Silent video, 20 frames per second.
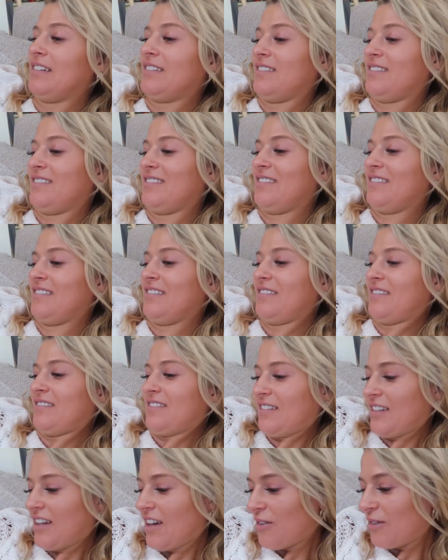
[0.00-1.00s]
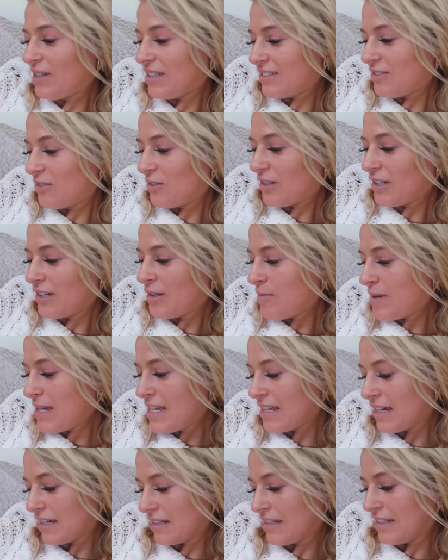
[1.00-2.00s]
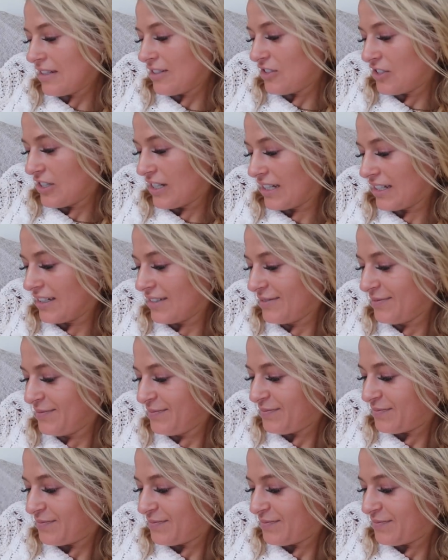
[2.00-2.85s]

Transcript: No, it's not gonna be that this year.